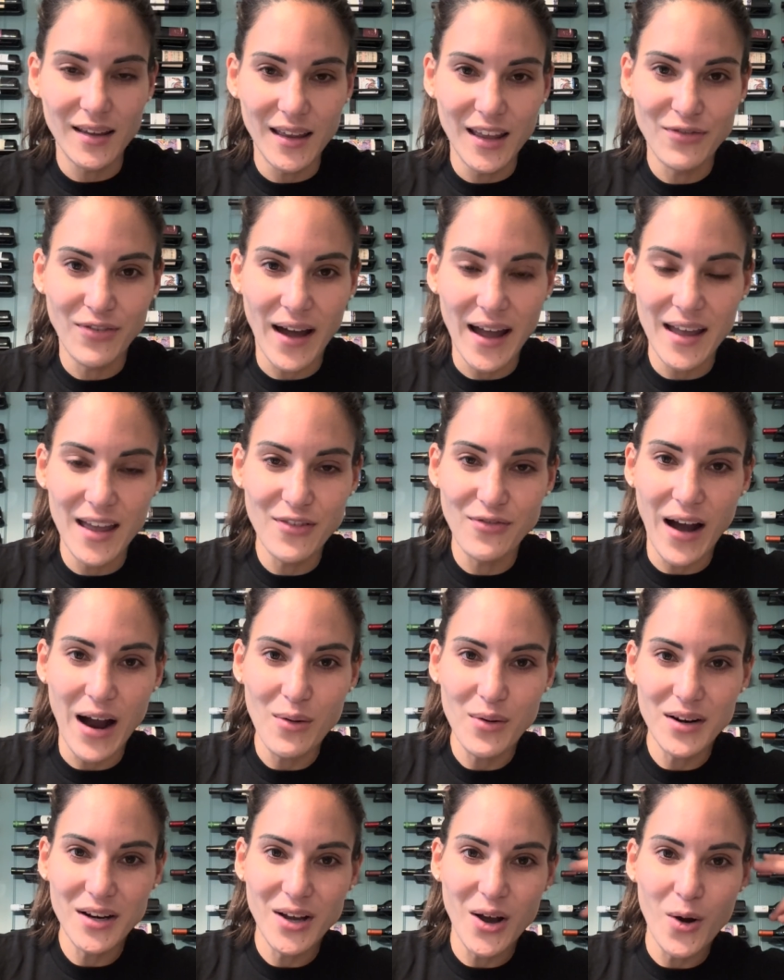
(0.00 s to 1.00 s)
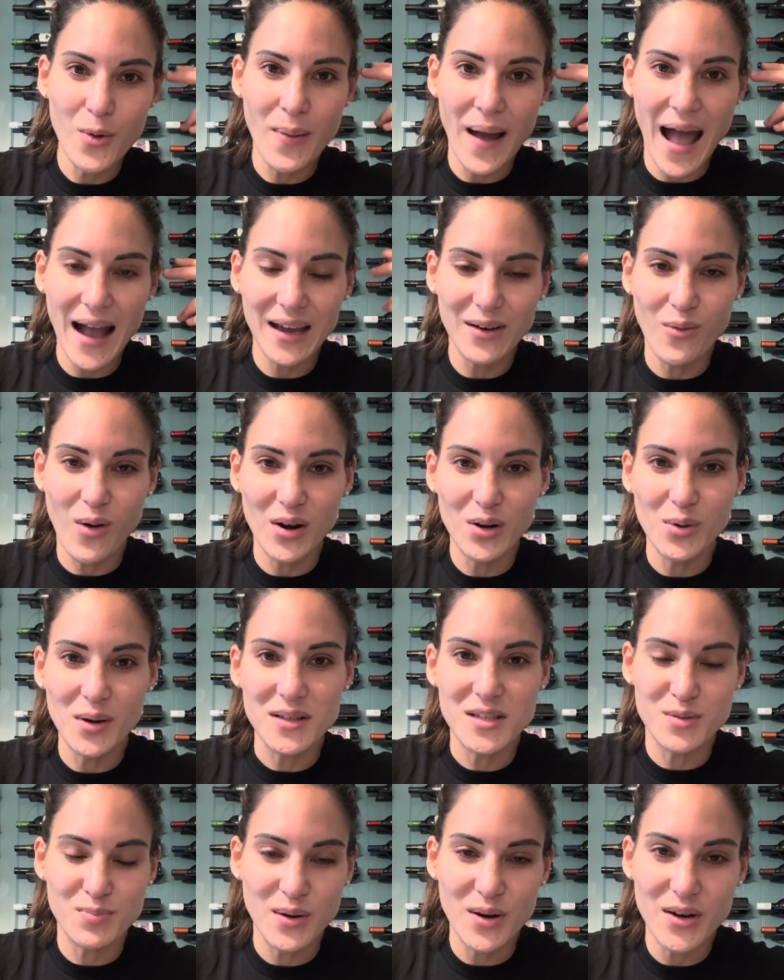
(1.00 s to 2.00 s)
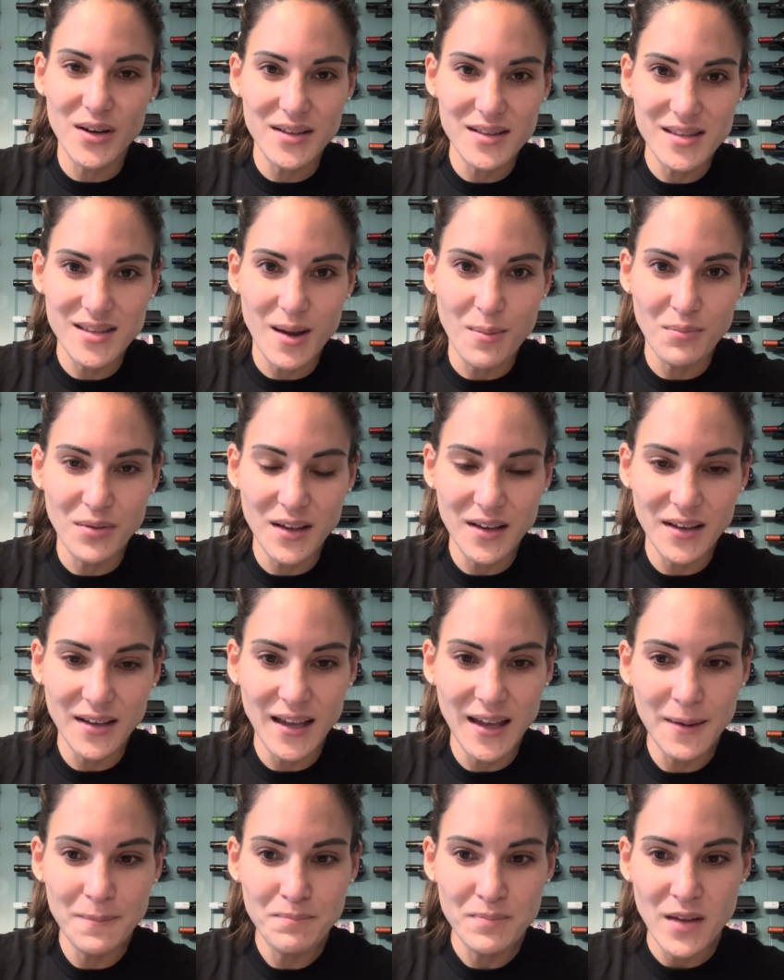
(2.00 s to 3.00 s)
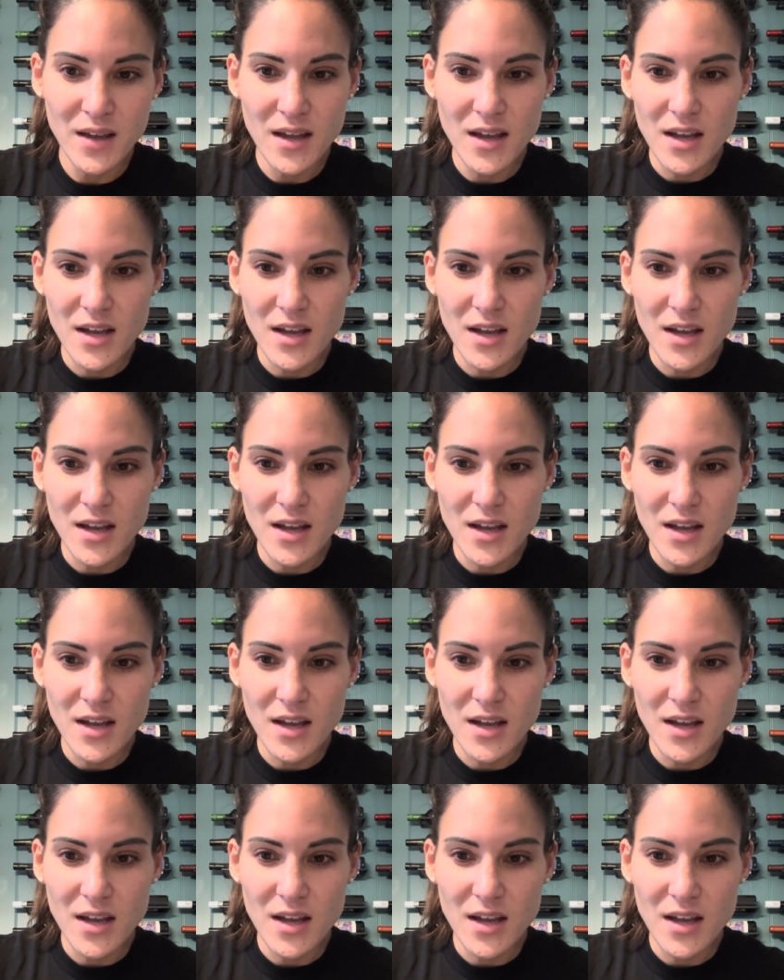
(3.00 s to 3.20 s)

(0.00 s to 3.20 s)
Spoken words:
if I were to go back and want to experience something again,